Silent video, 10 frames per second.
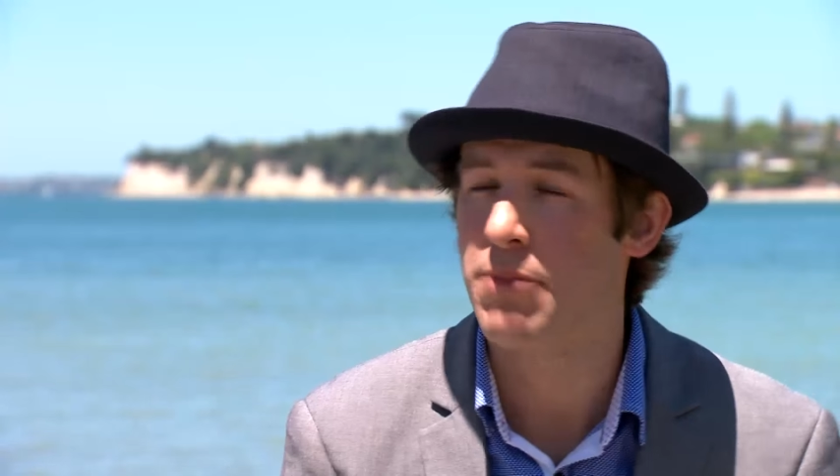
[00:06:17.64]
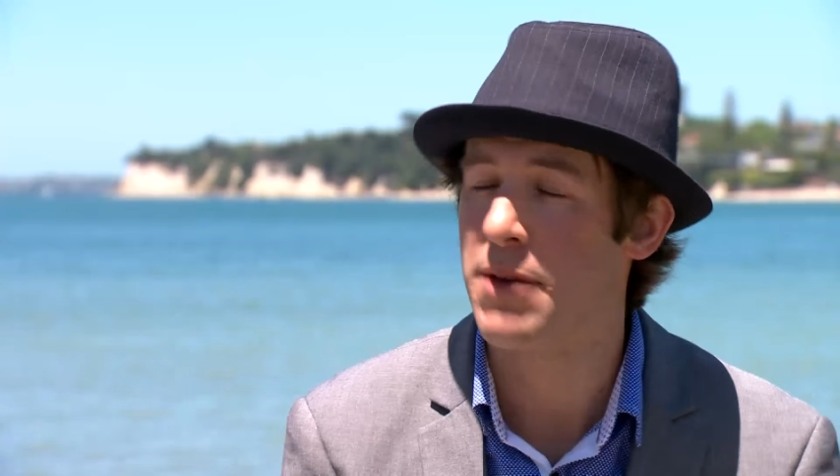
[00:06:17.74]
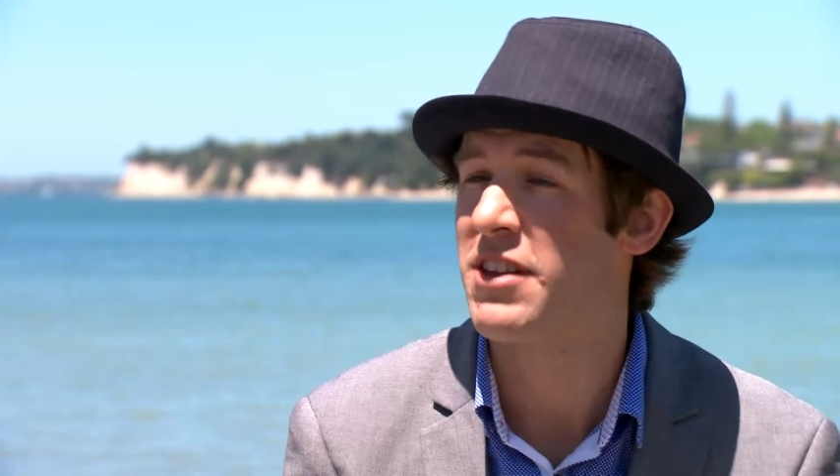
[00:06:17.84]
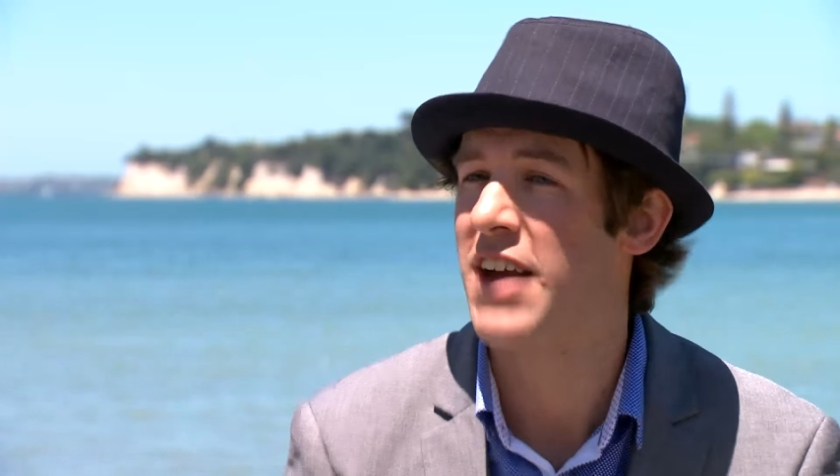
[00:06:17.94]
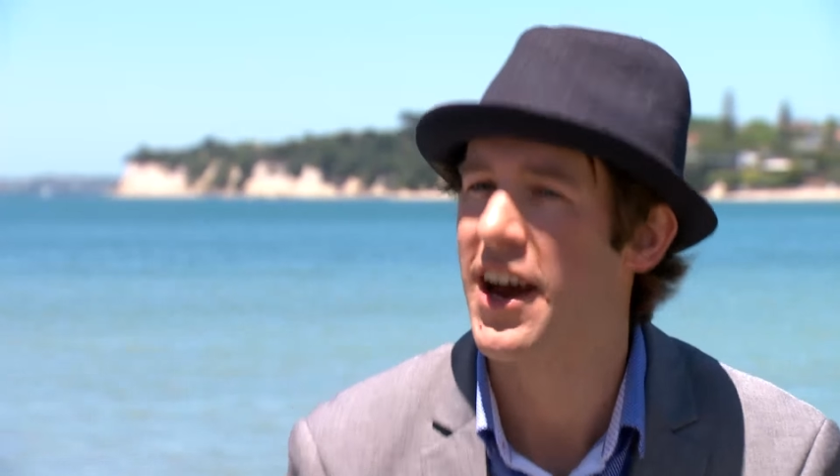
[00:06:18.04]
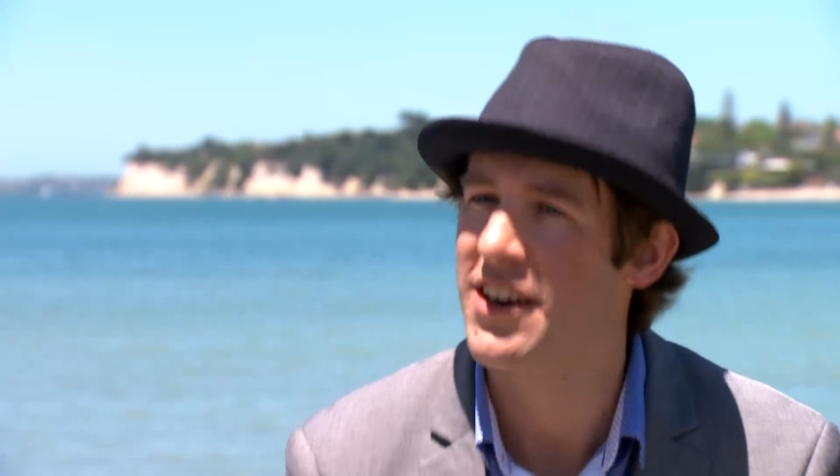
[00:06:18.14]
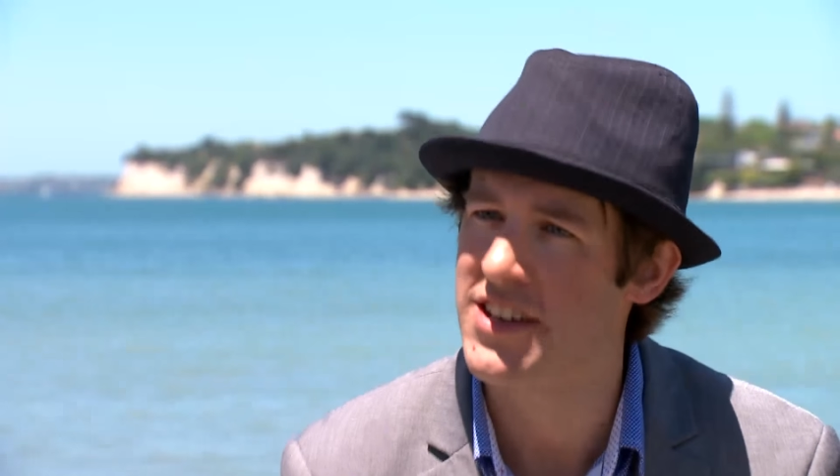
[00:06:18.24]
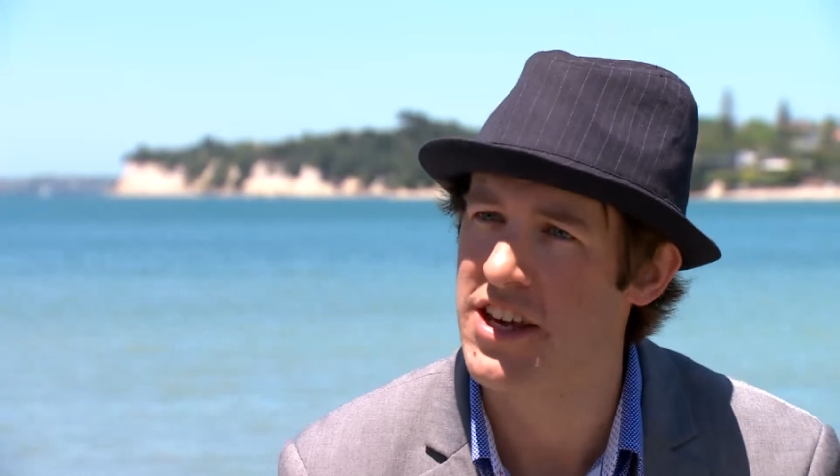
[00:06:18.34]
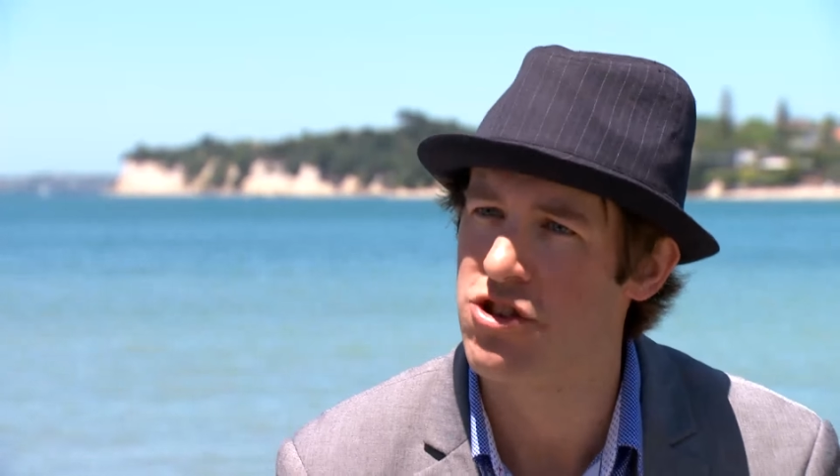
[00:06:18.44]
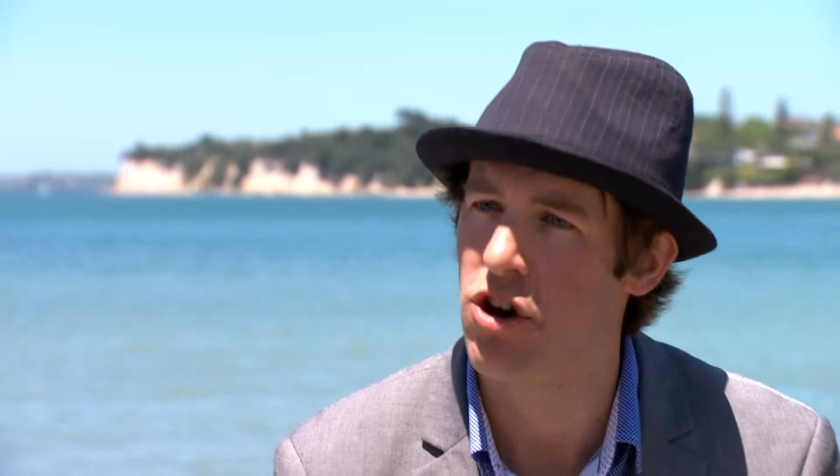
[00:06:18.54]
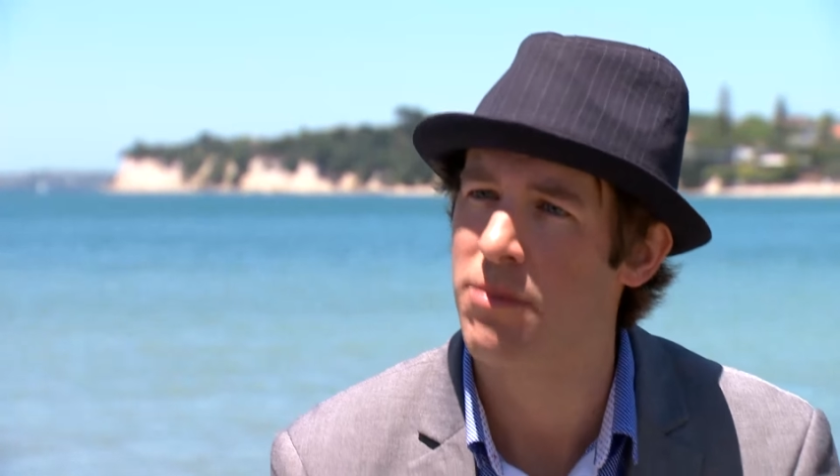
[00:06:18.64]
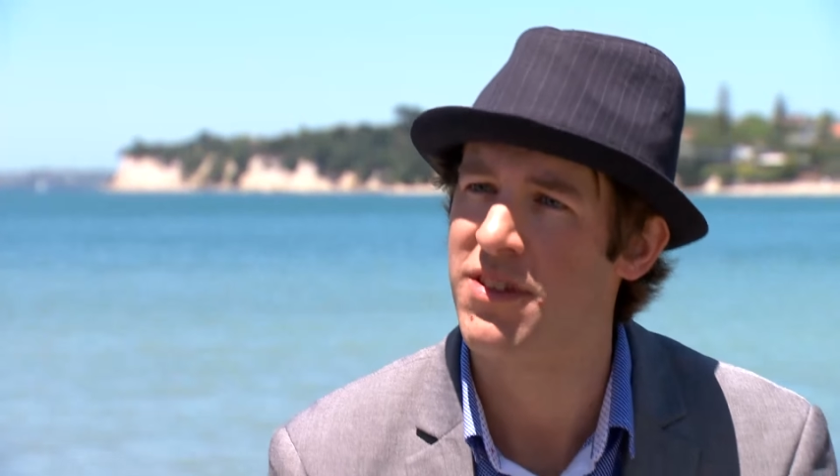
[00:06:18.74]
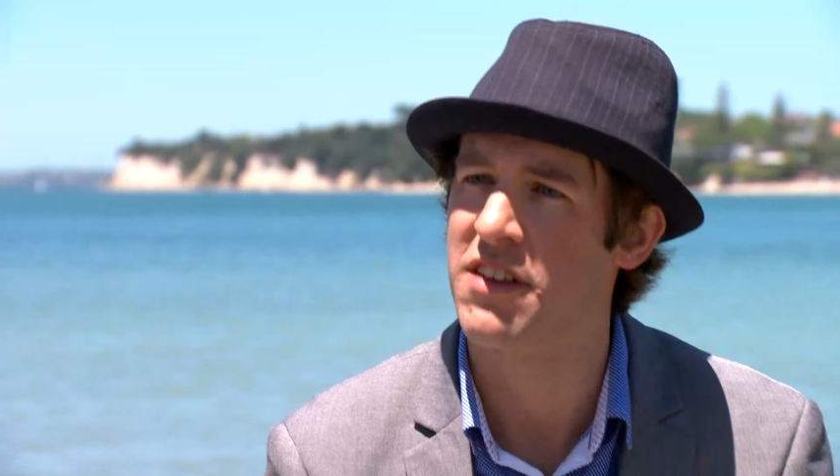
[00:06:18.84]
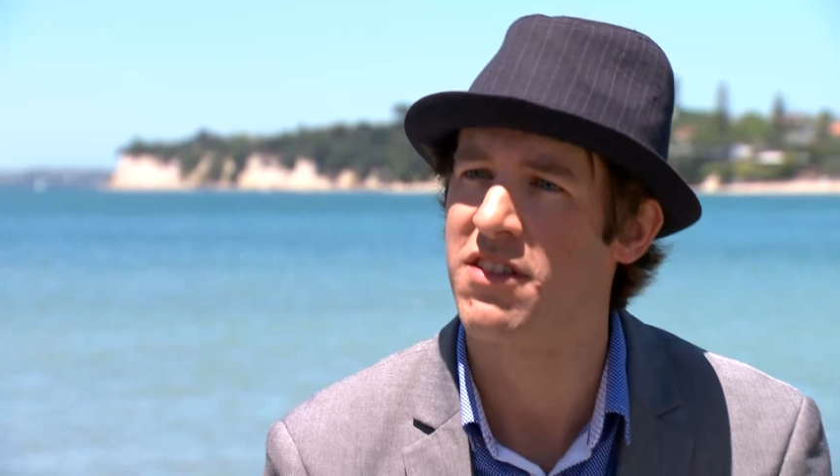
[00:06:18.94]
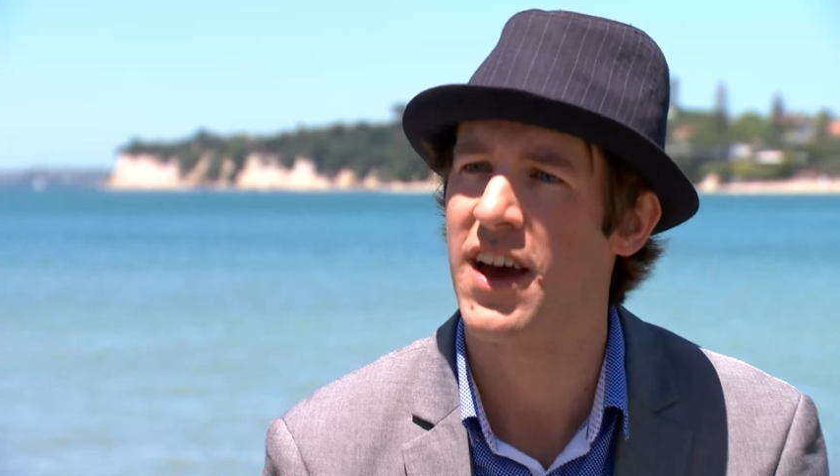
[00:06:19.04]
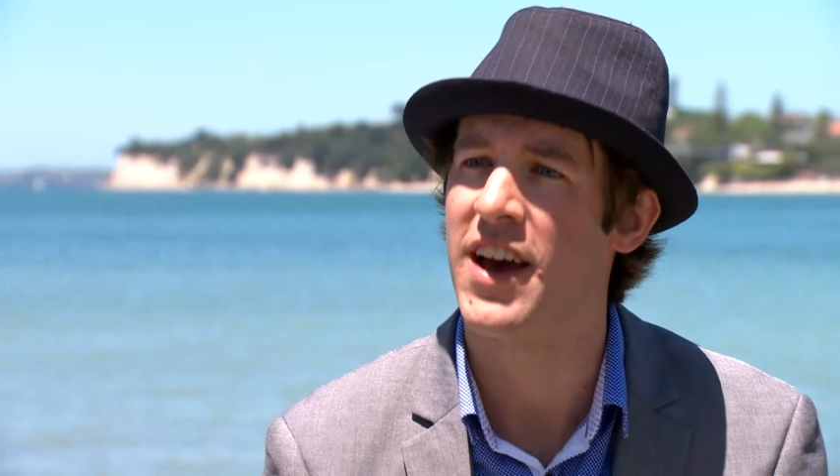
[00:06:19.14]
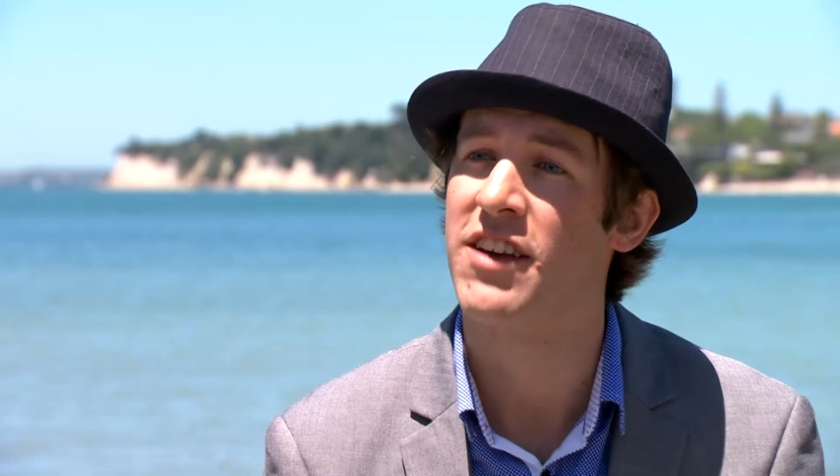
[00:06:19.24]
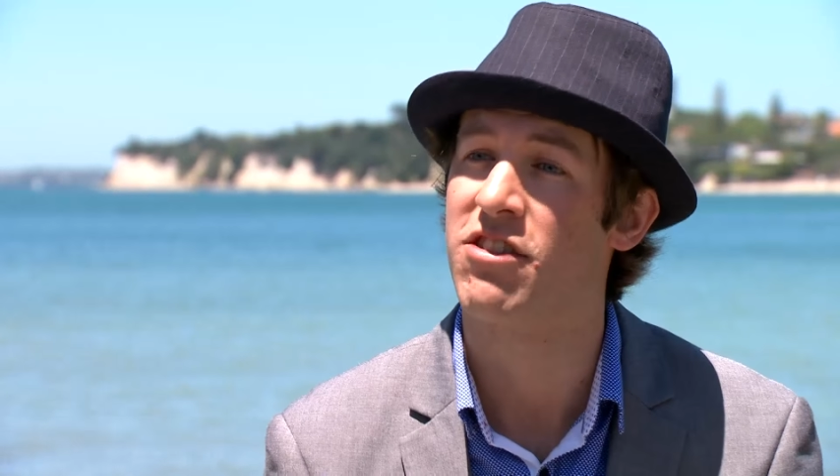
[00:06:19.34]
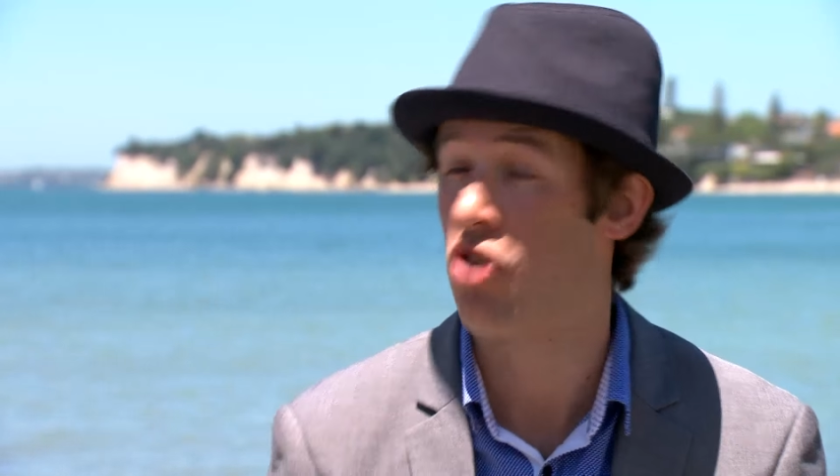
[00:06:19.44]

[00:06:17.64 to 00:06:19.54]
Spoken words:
maybe it's harder to get jobs these days,